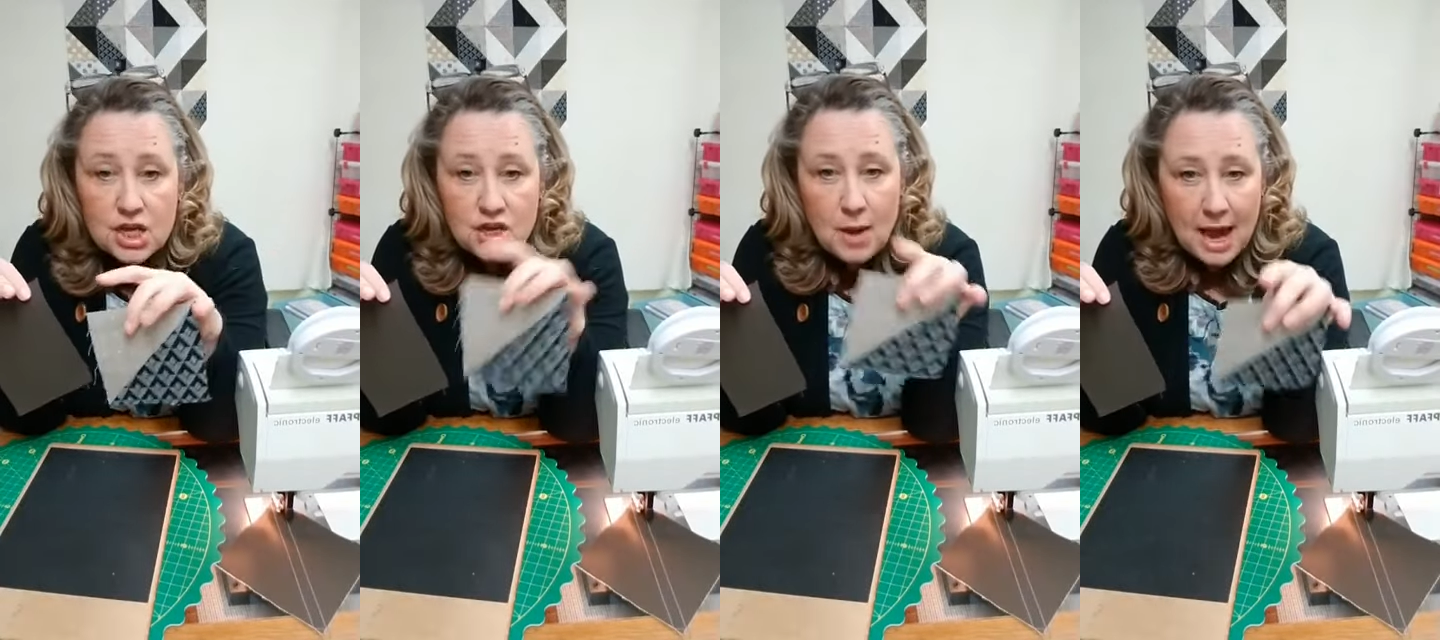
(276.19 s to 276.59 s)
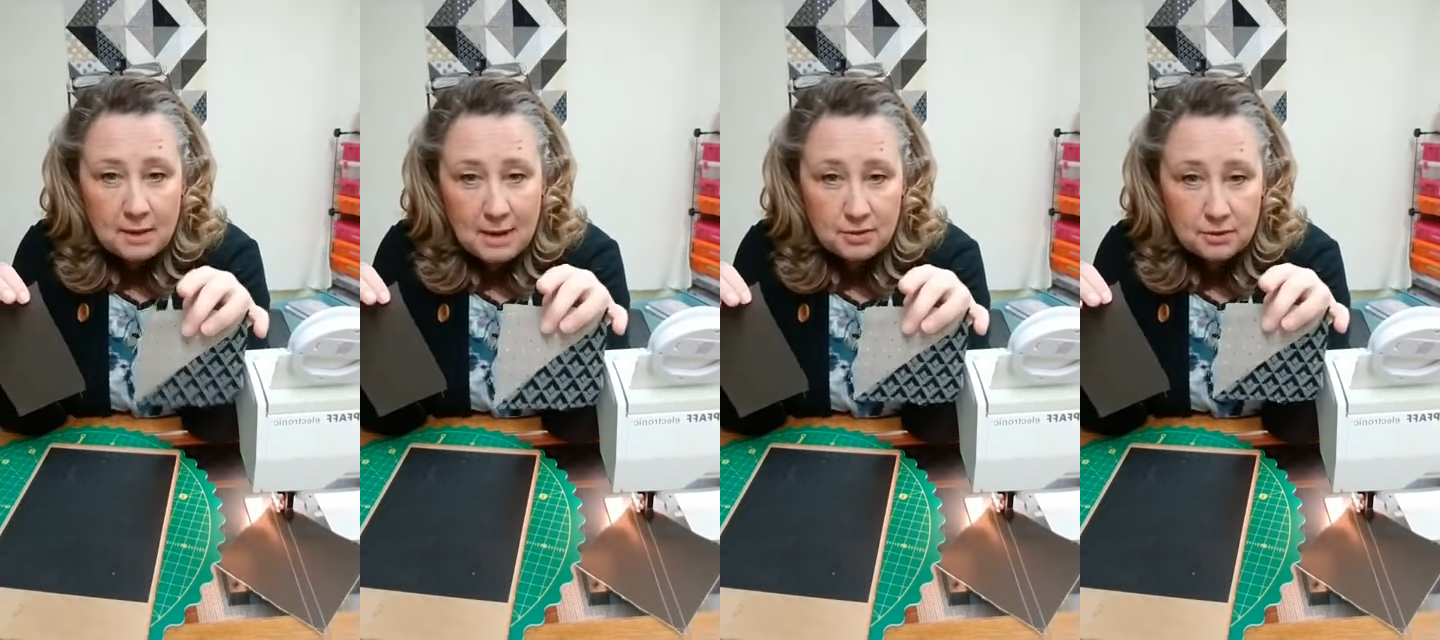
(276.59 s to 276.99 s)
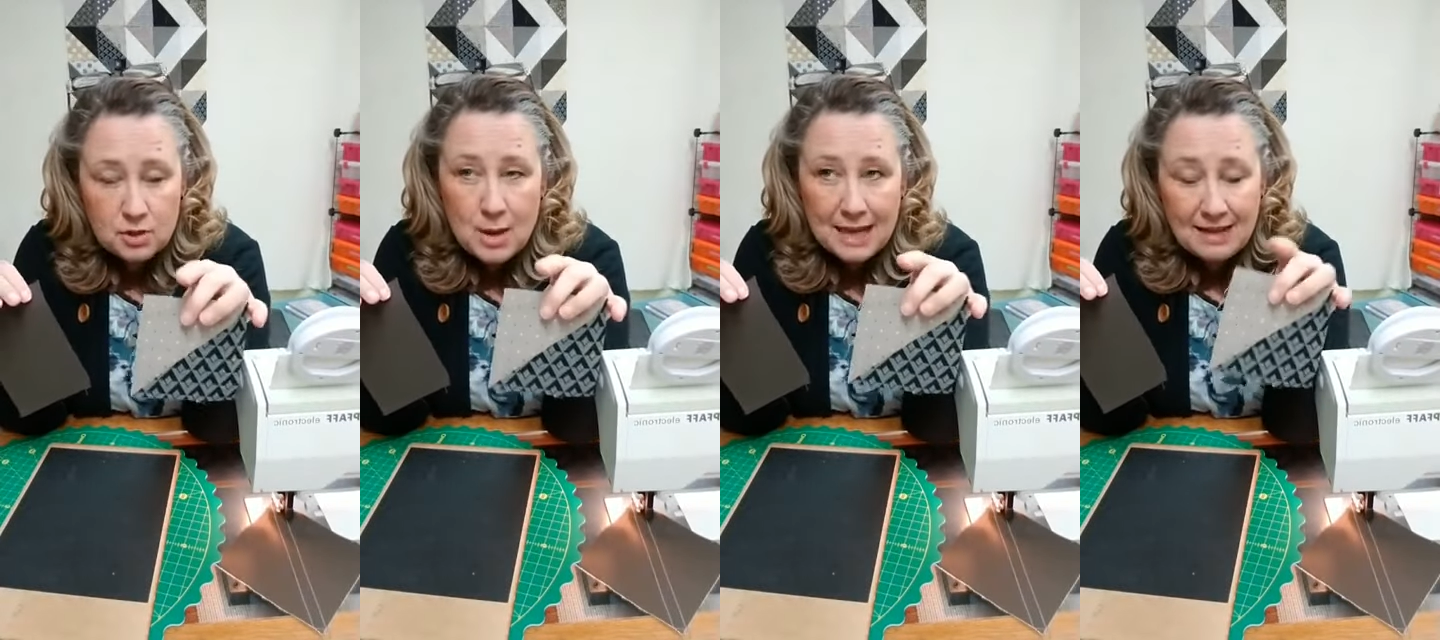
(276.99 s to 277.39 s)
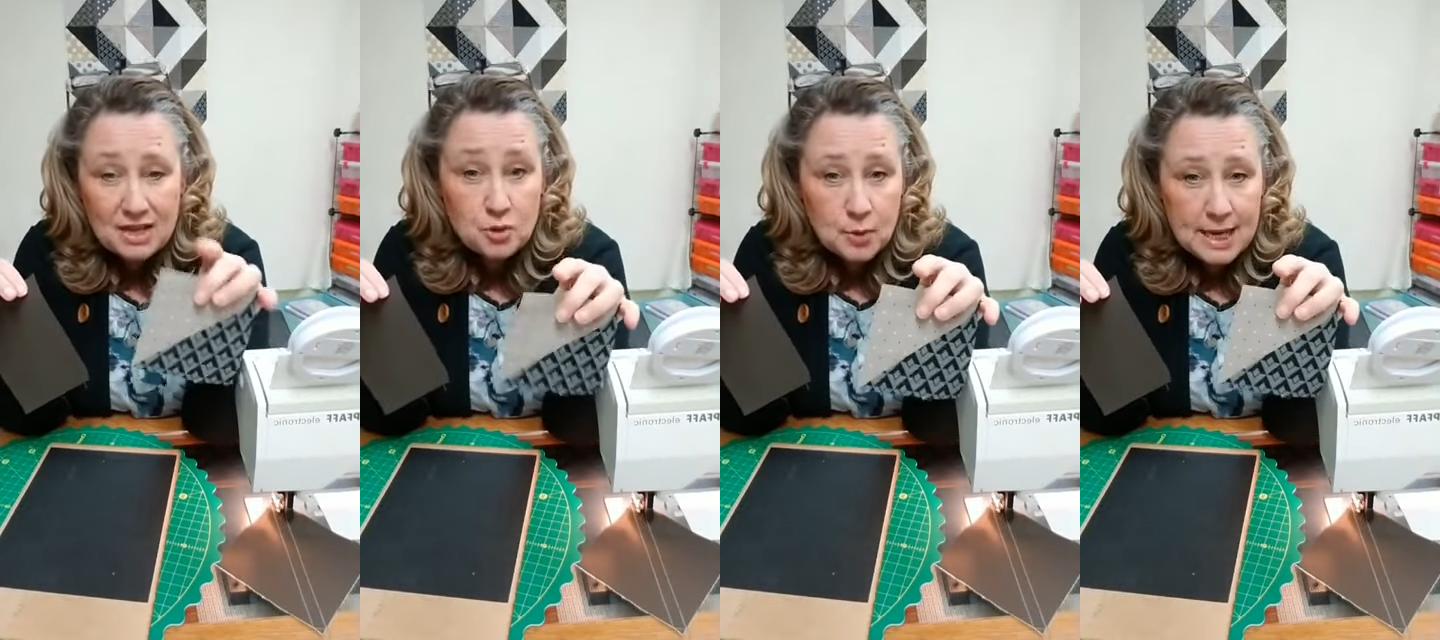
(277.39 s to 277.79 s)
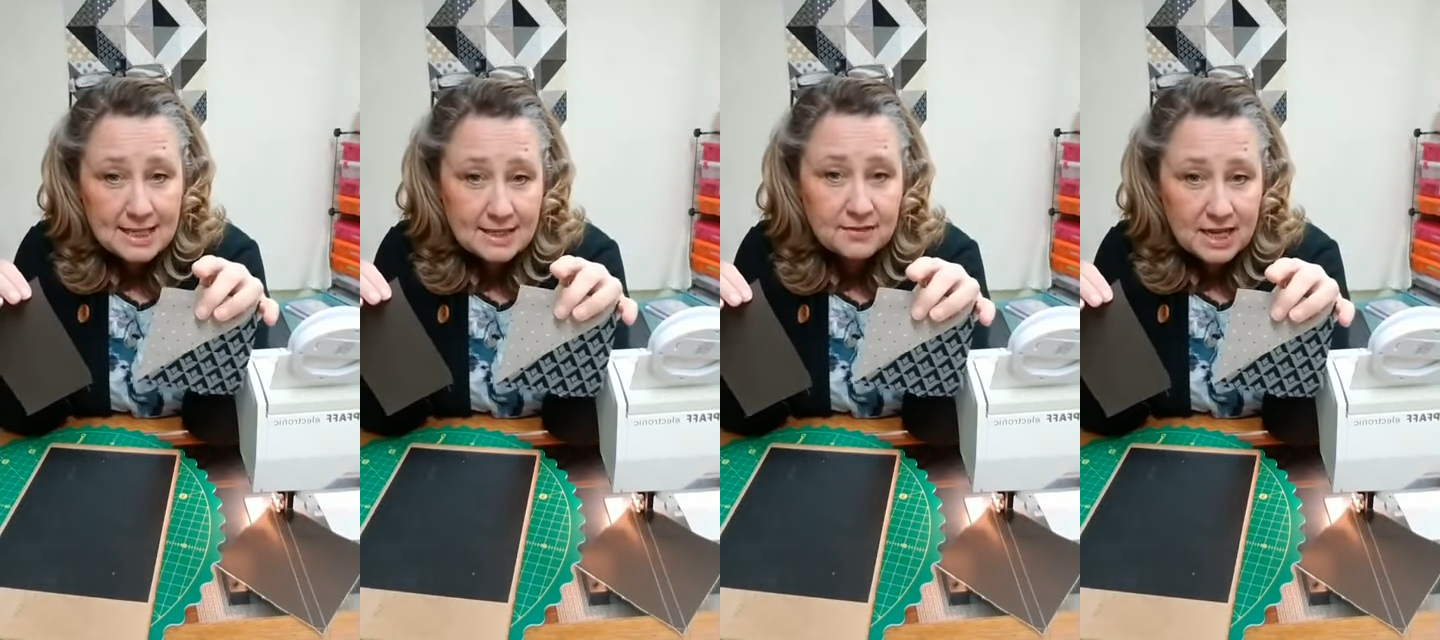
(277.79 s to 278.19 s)
You add like
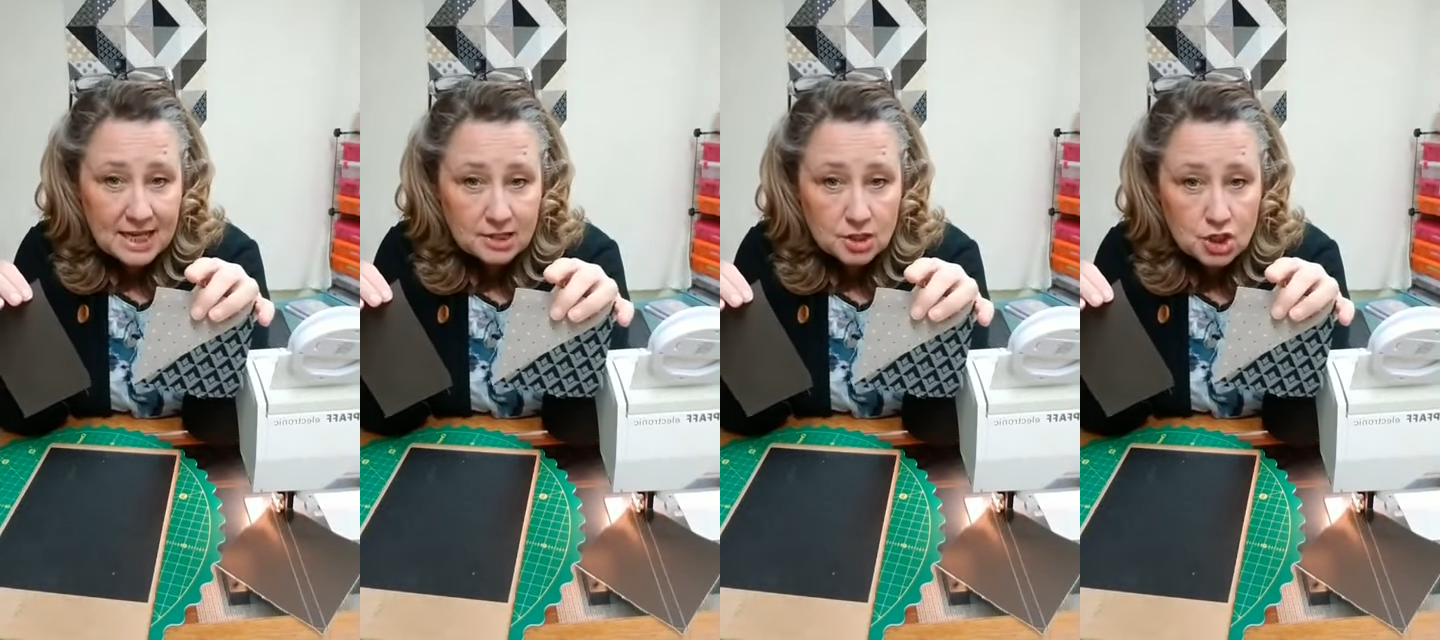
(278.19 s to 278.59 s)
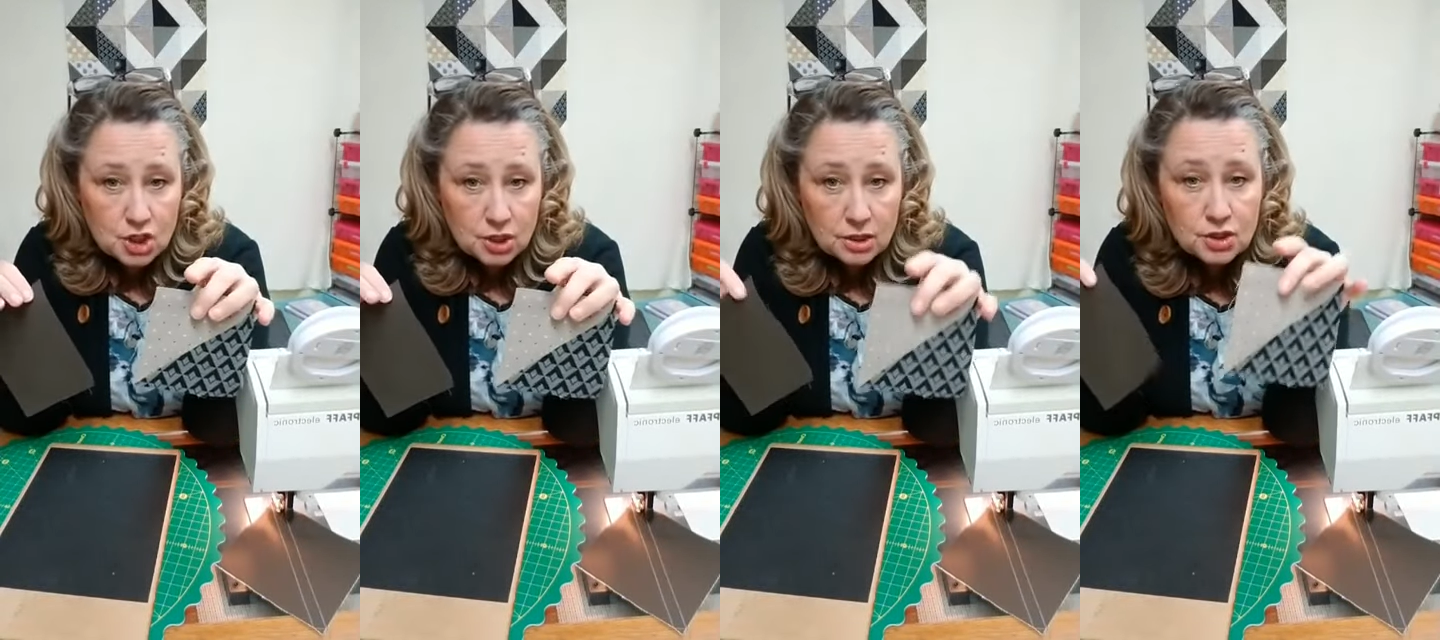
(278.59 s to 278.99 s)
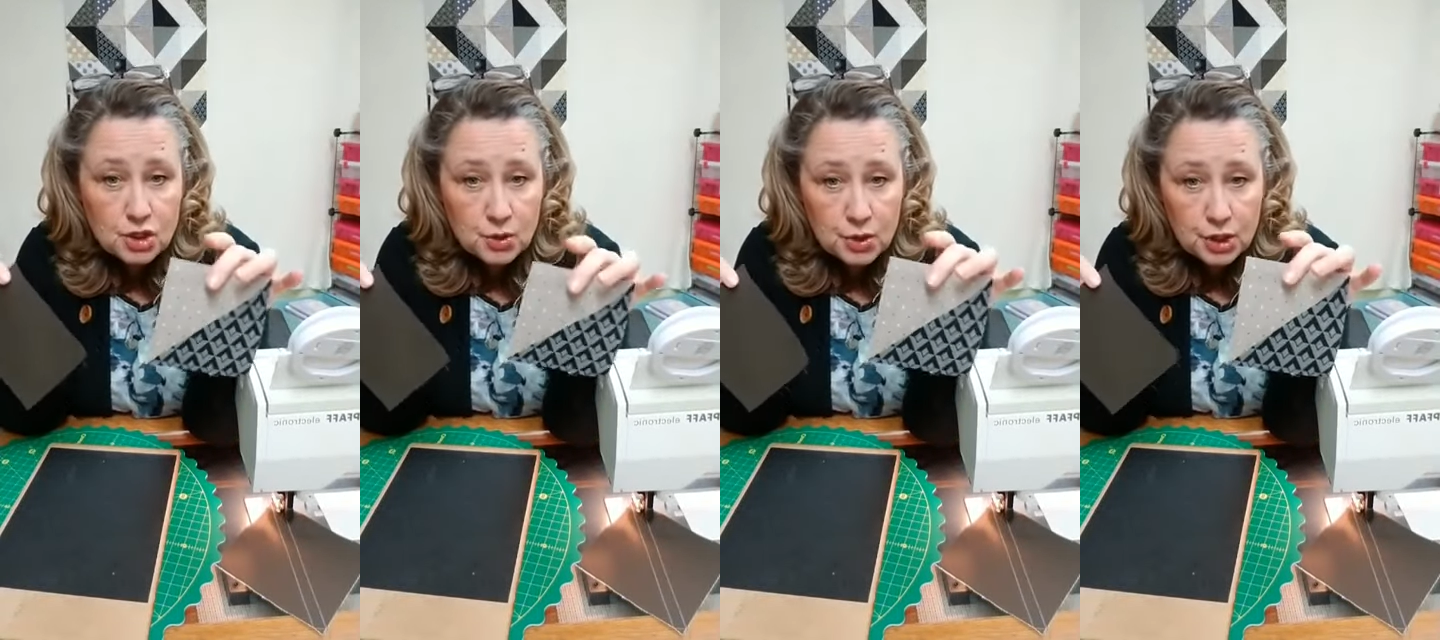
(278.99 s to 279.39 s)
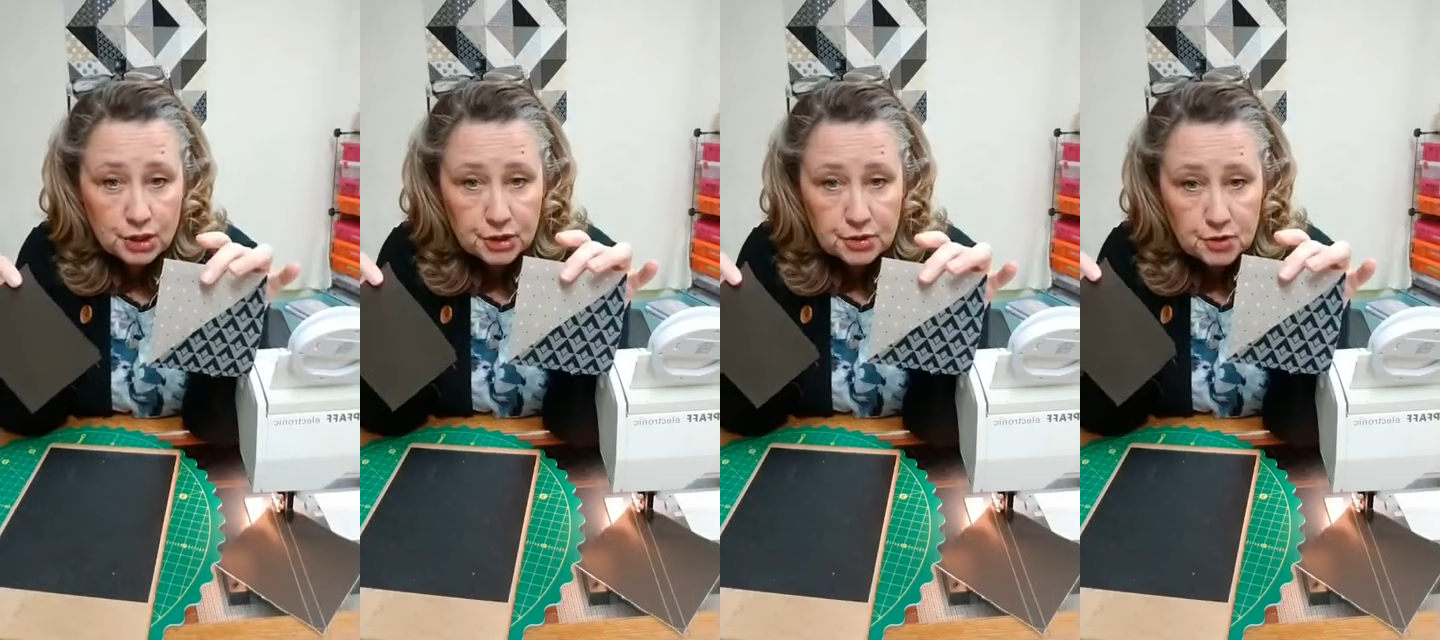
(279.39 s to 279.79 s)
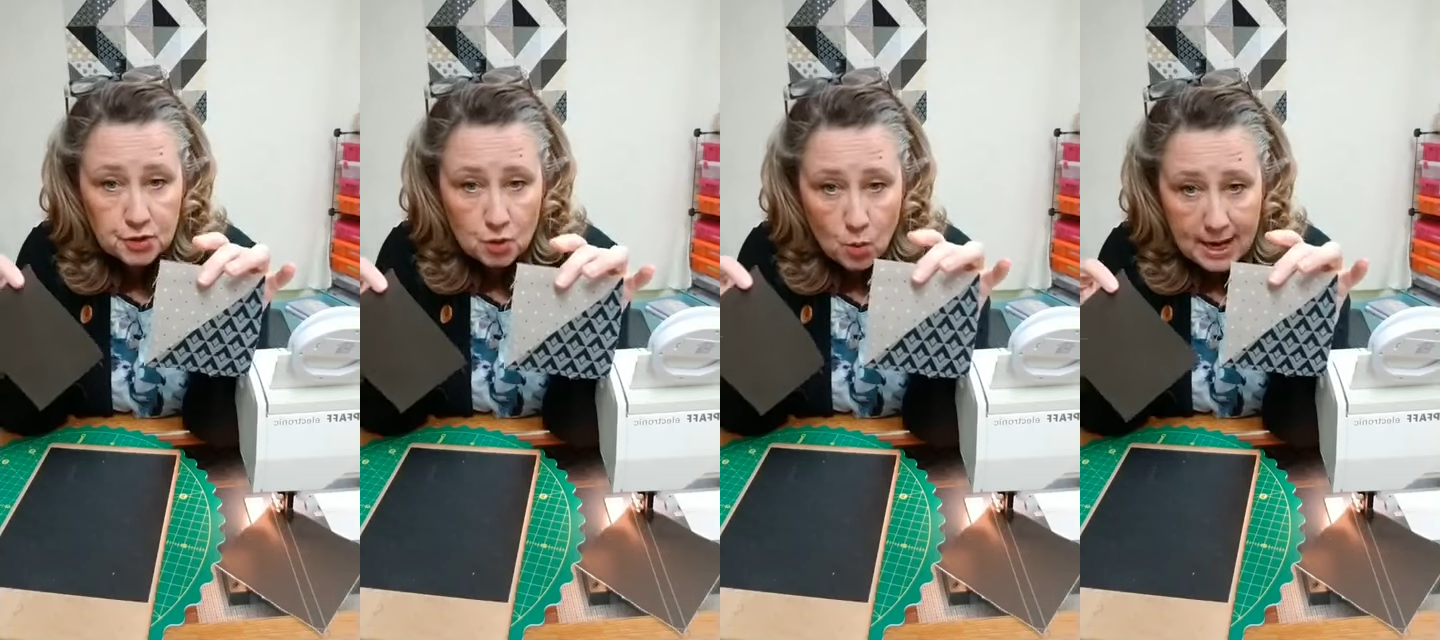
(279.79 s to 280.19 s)
3/8 of an inch to your
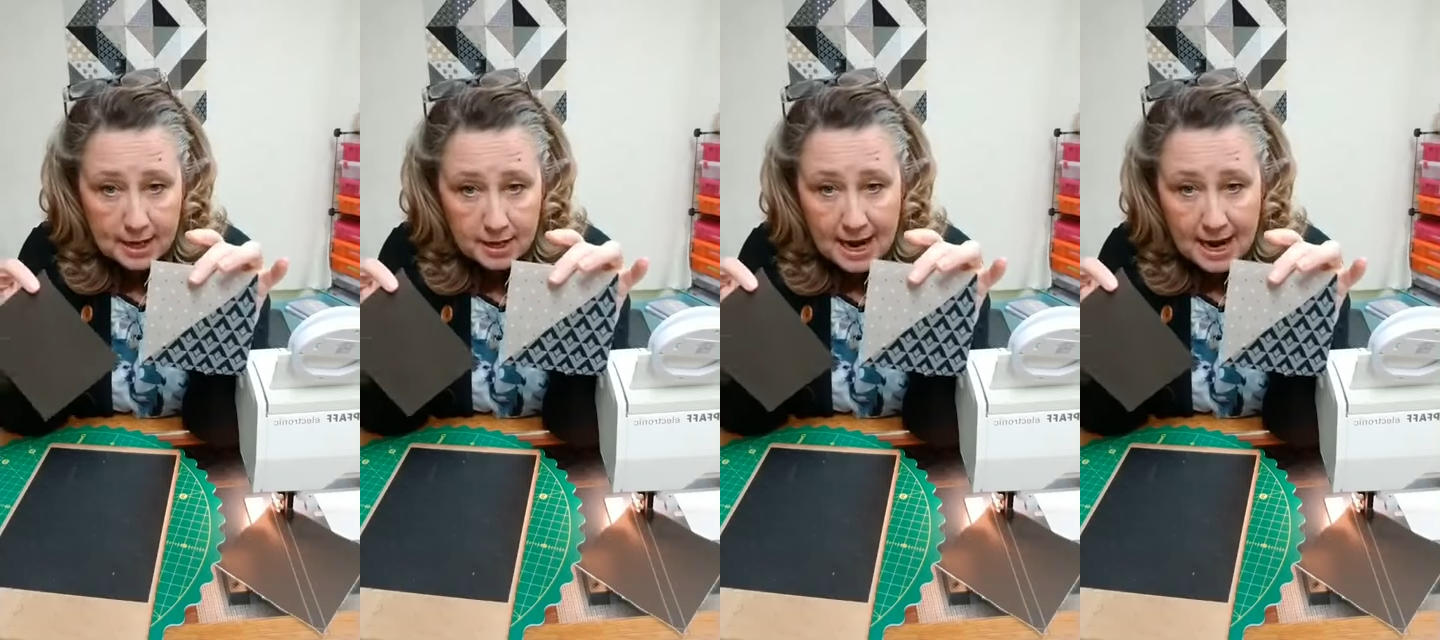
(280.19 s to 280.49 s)
square,